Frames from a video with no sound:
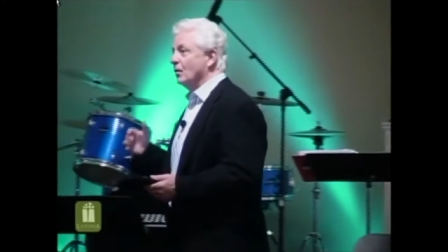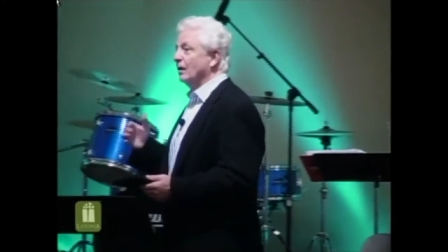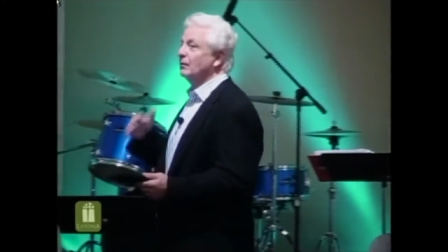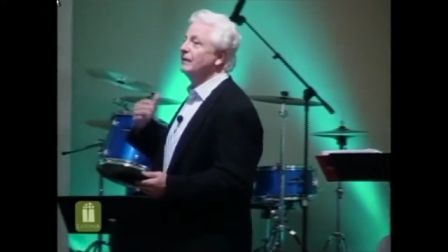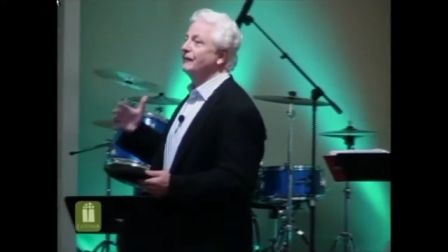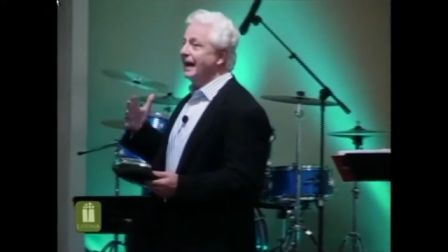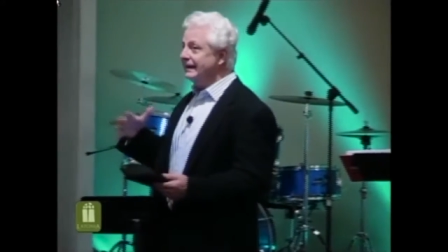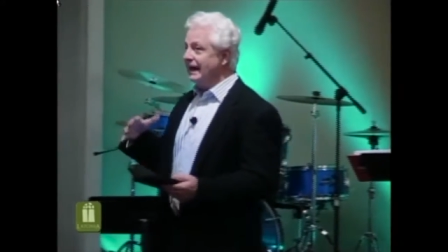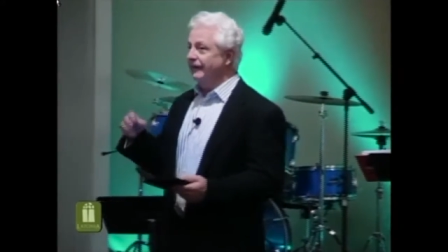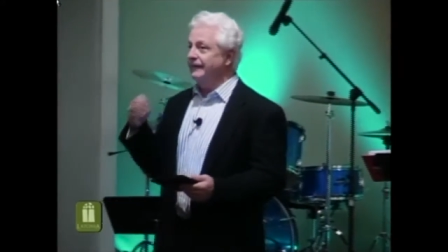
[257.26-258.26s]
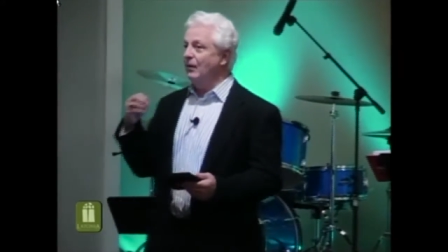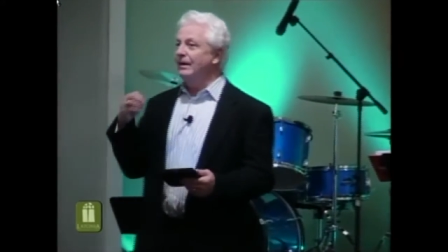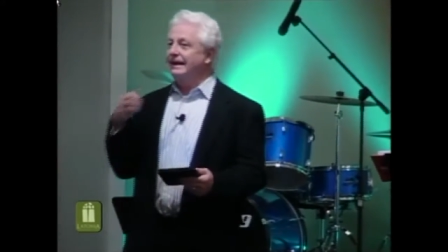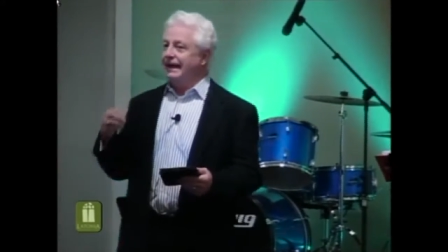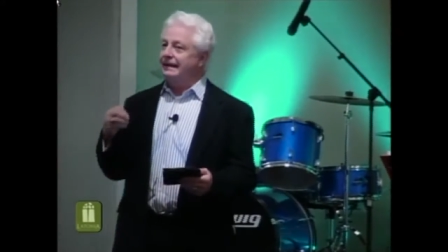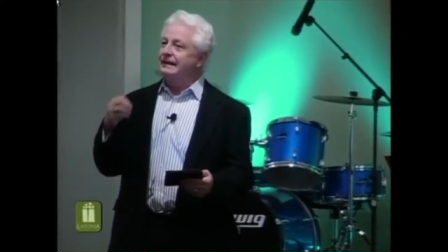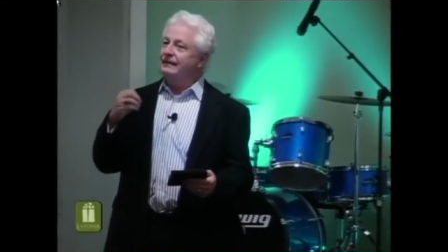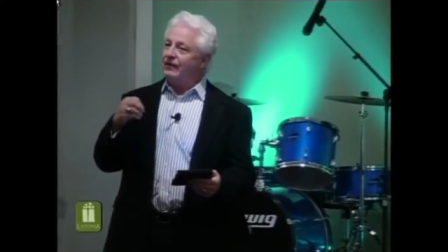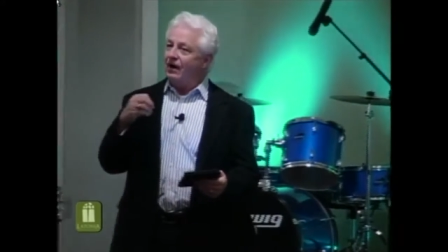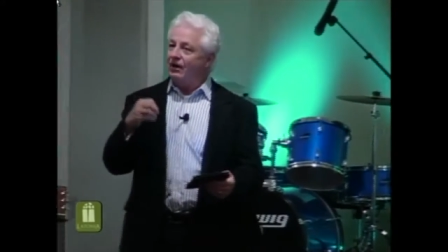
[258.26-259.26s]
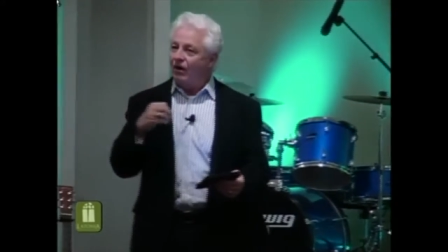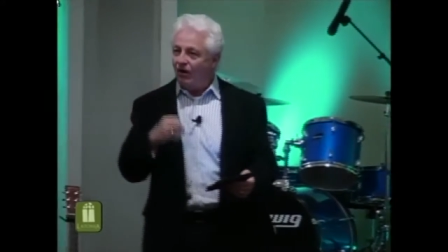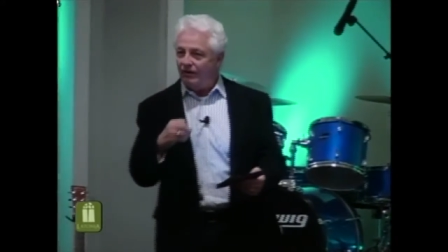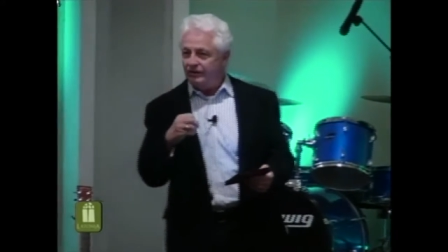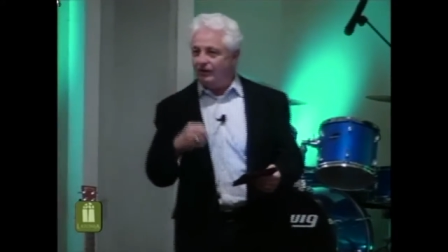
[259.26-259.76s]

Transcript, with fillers: when we find out that we can give our heart to